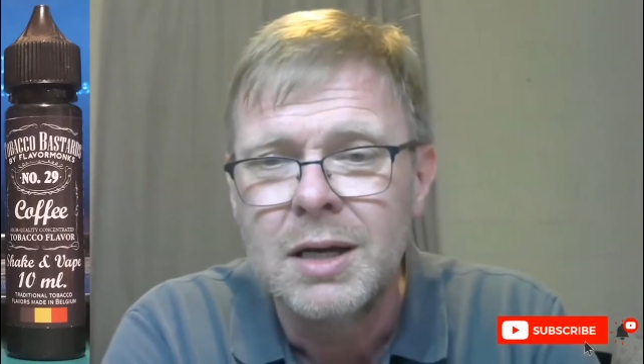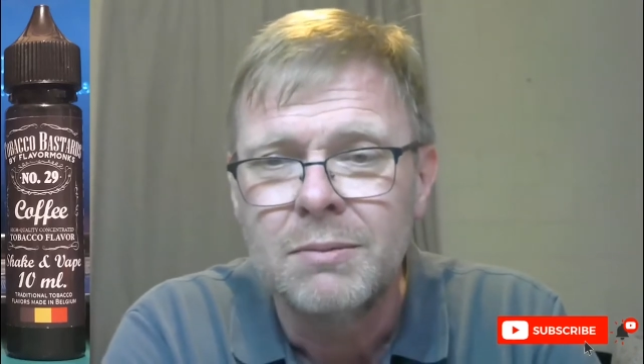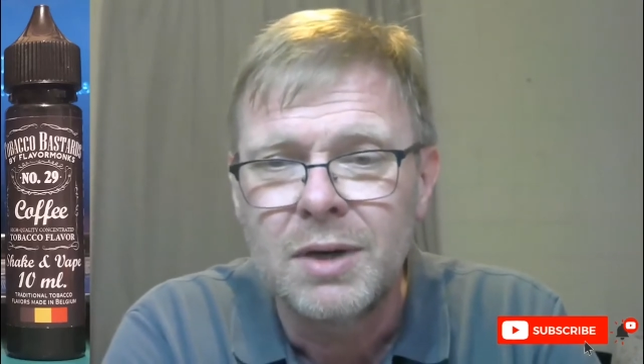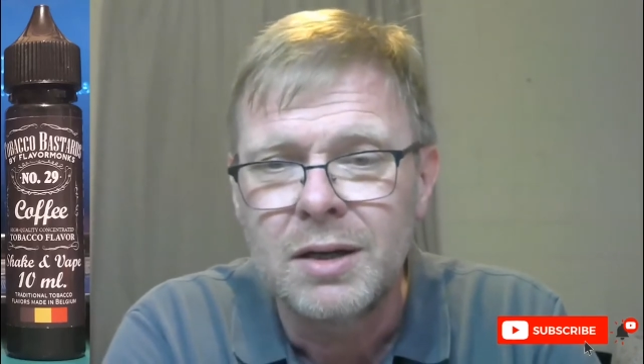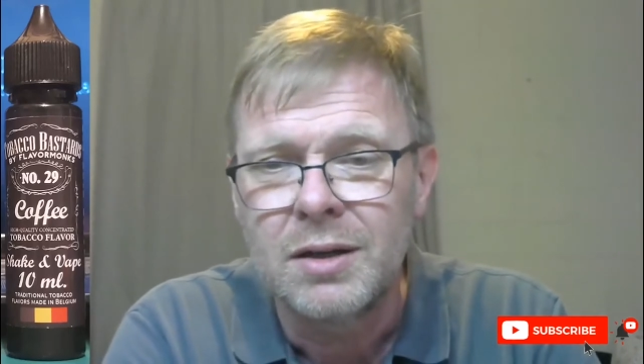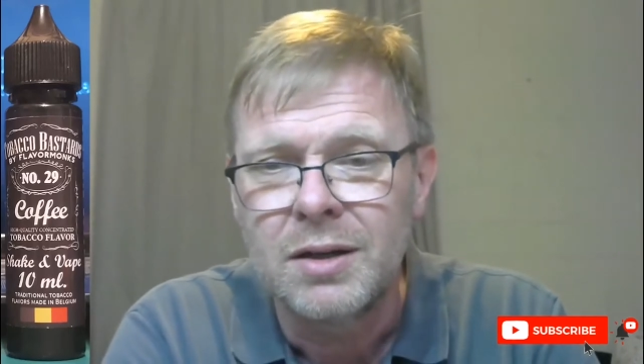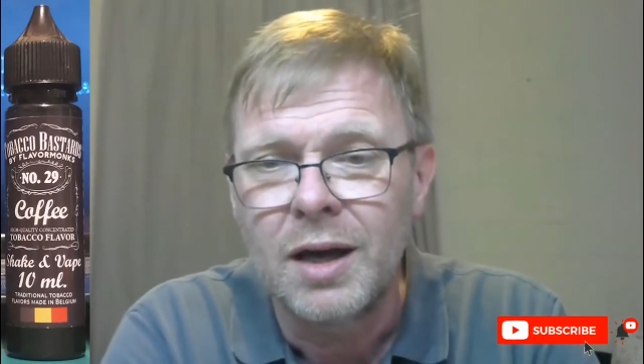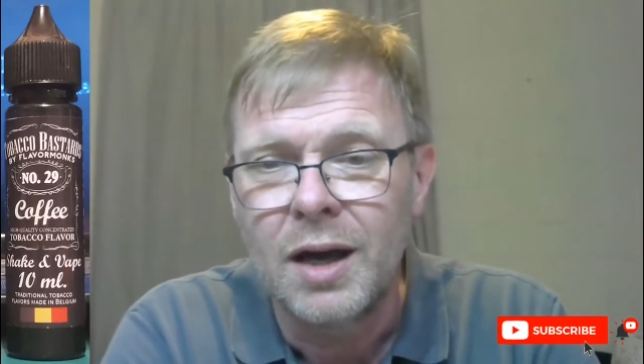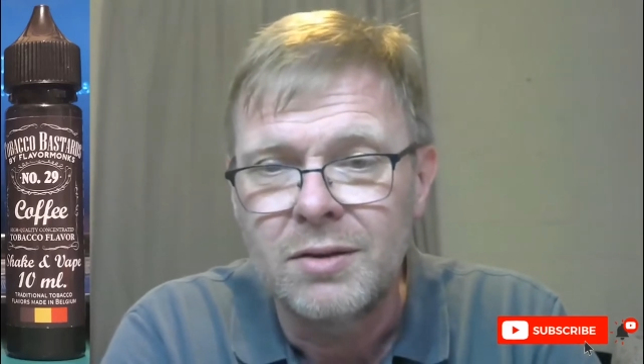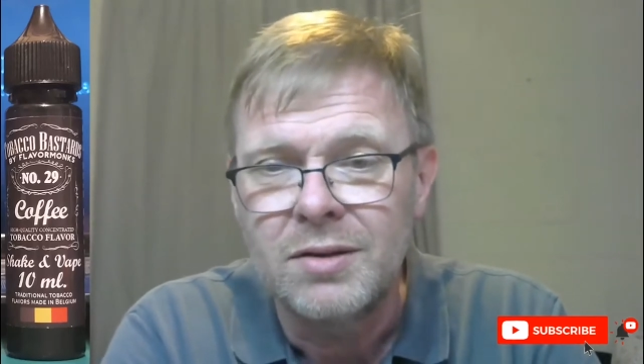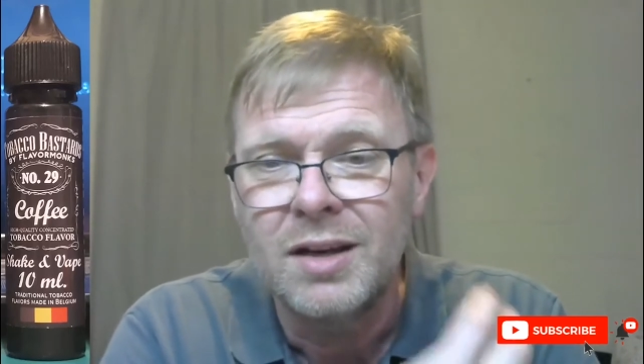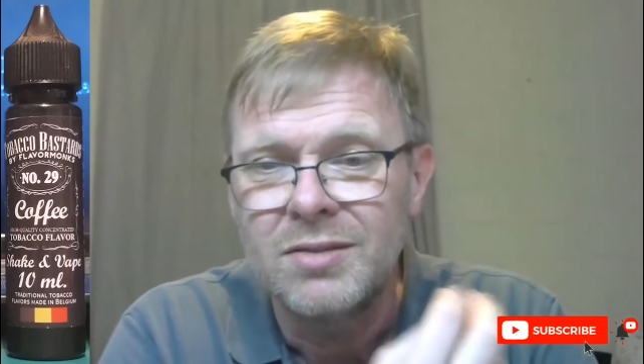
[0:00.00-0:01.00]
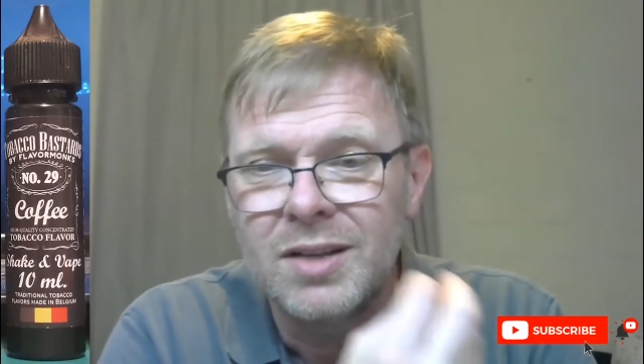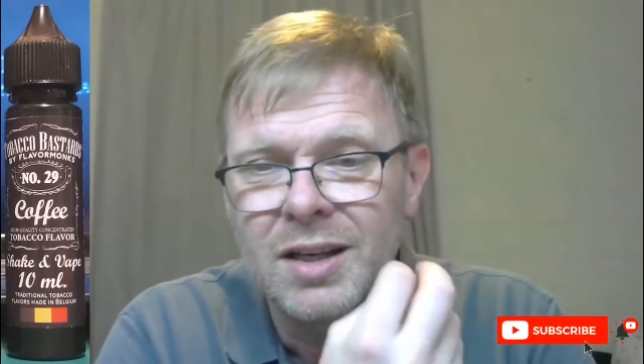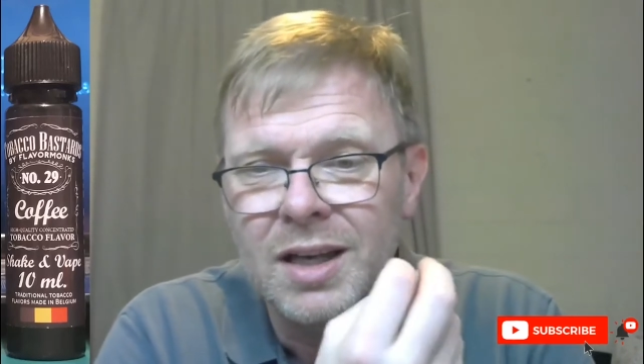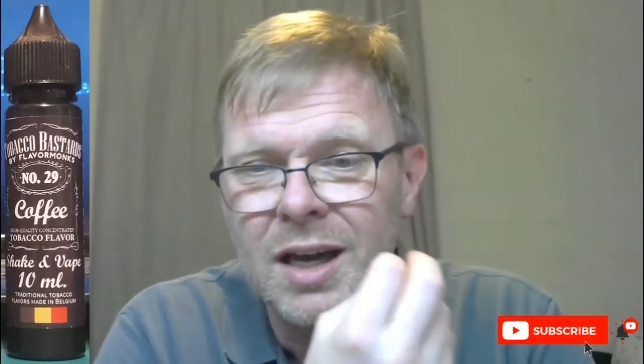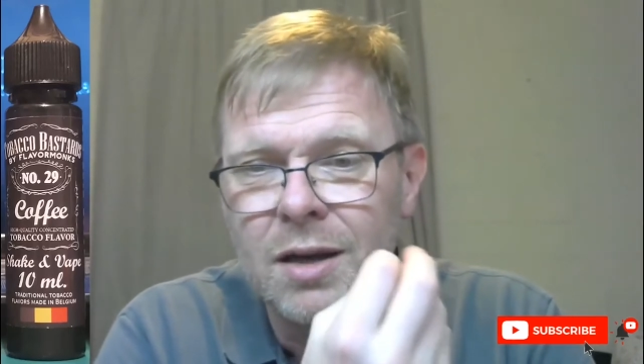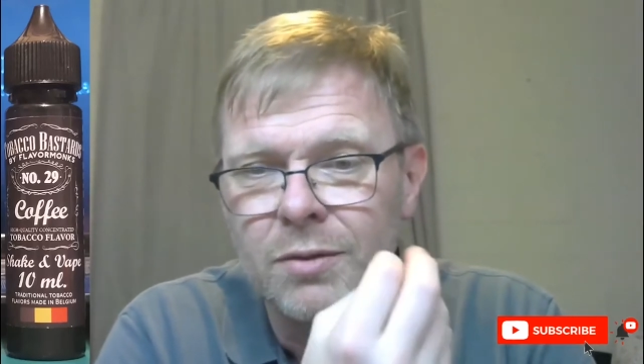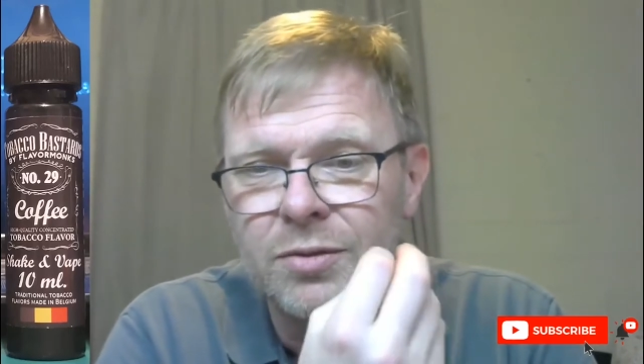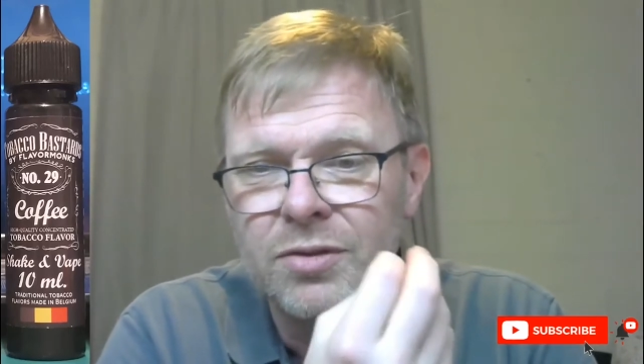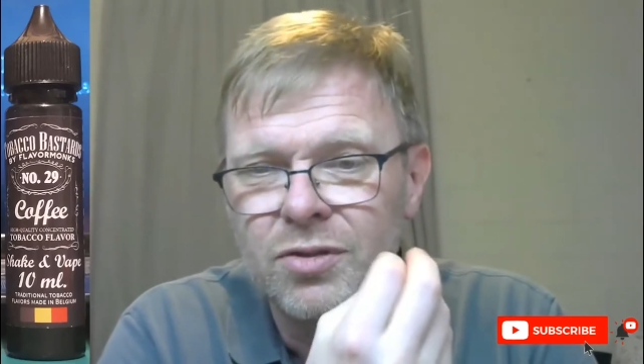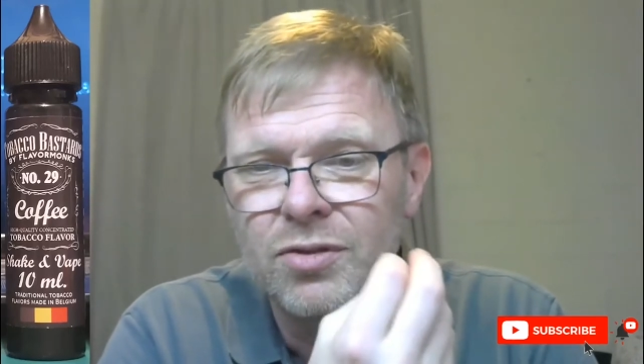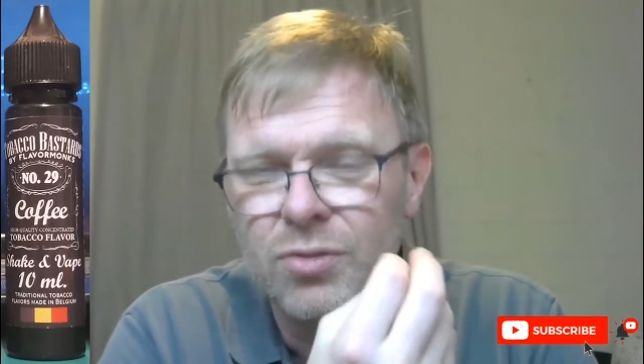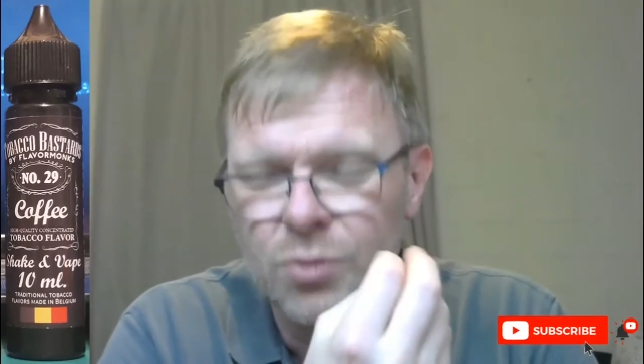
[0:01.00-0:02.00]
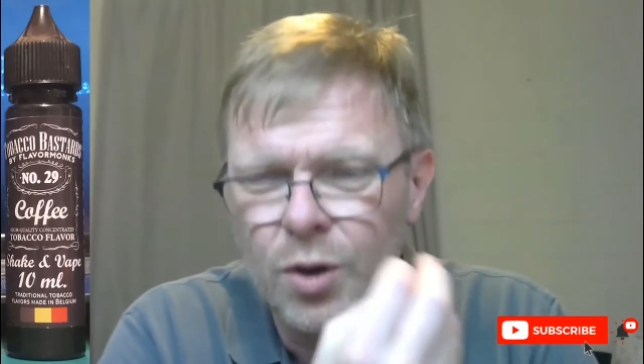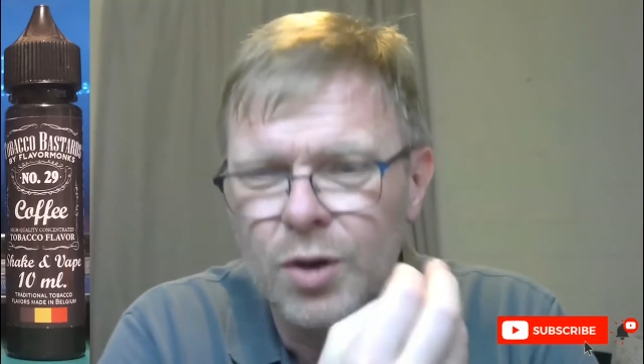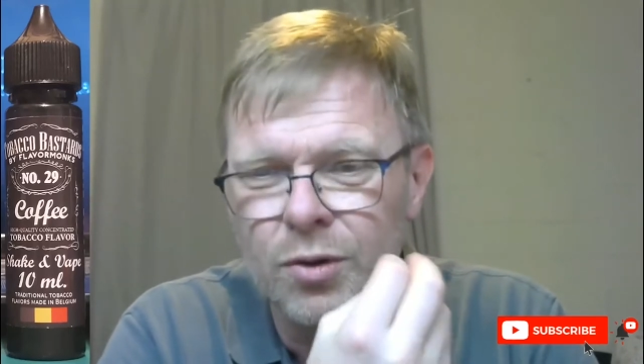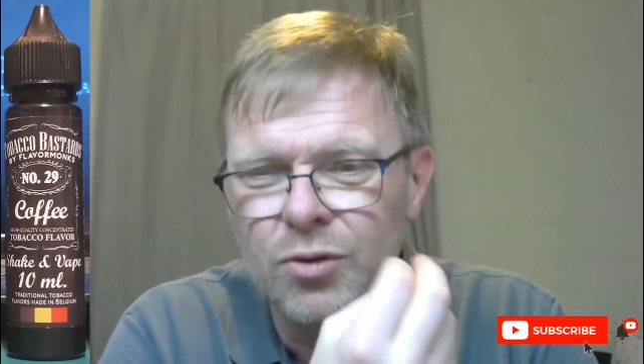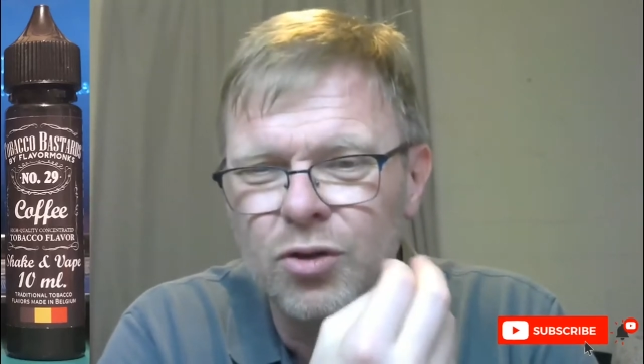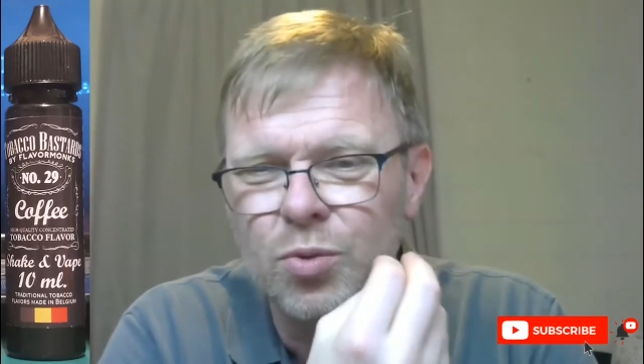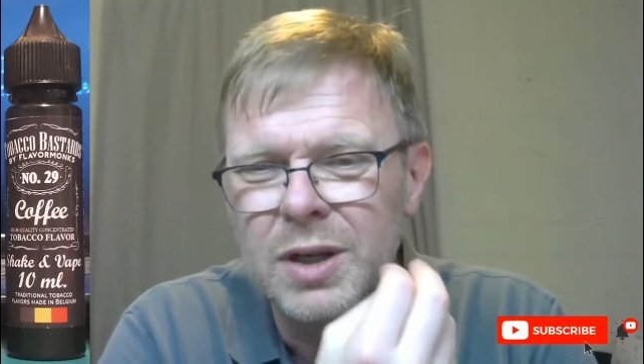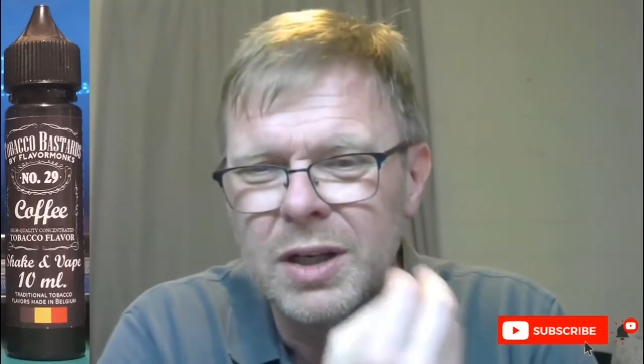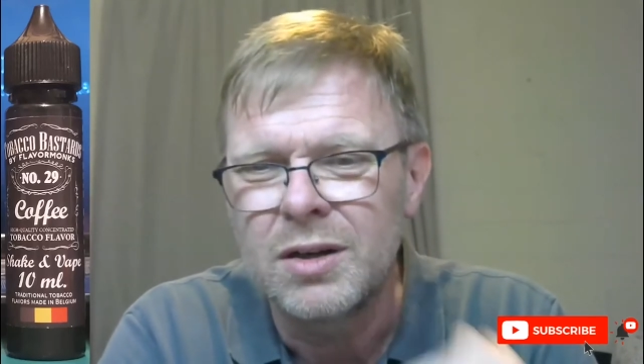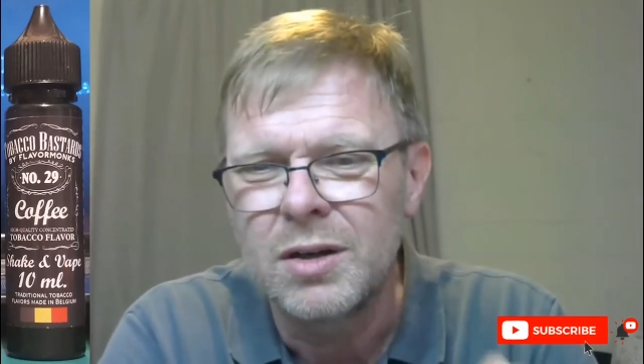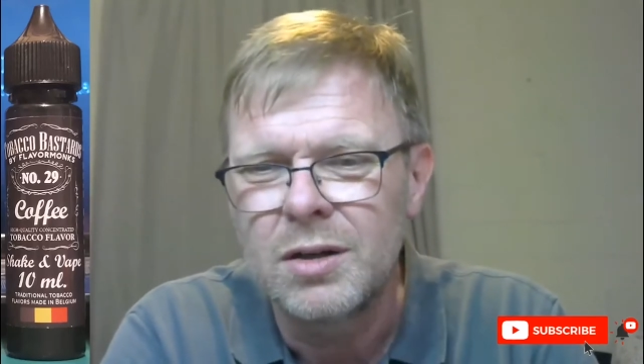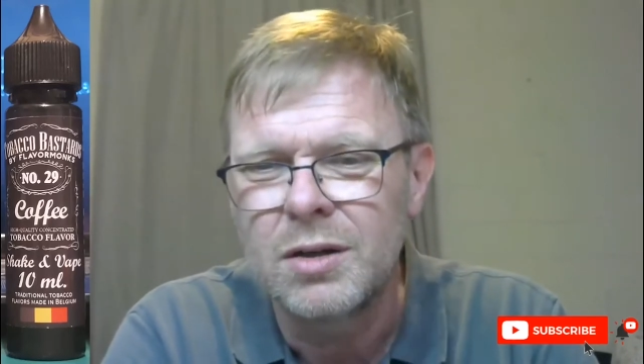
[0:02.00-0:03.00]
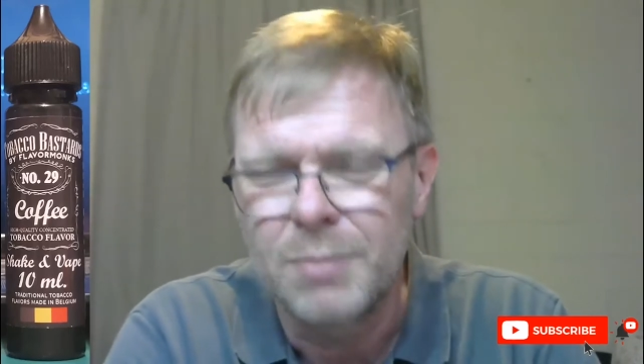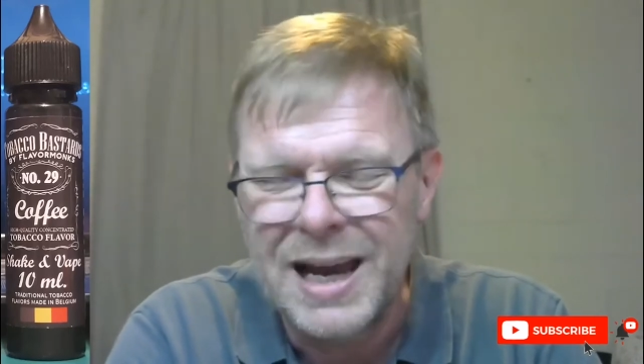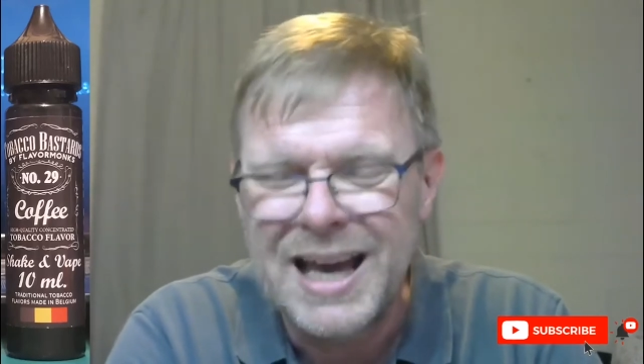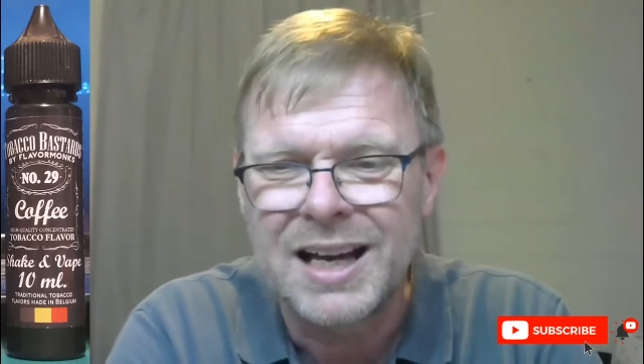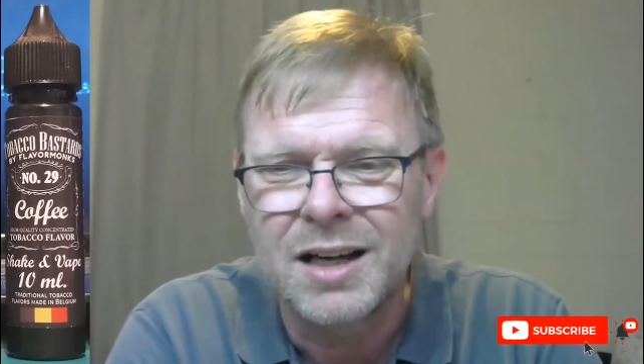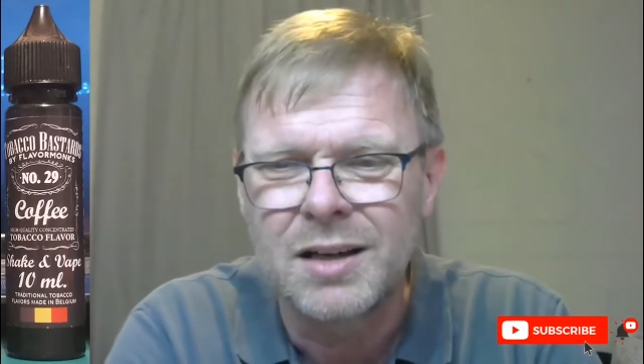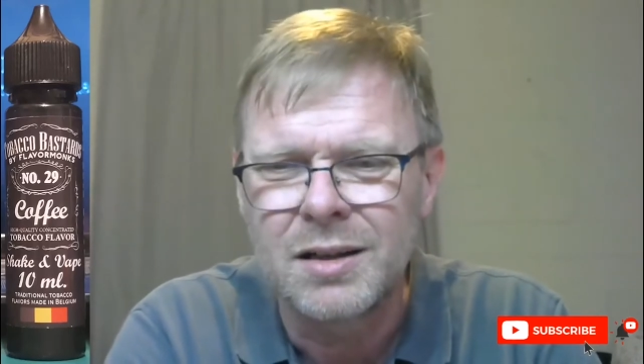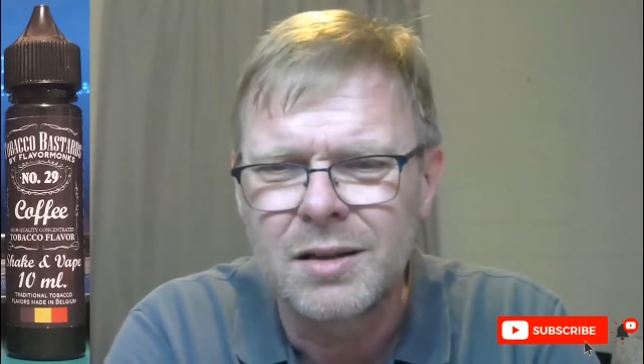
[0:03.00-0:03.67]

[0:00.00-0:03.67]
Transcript: but I taste that kind of strong, sweet black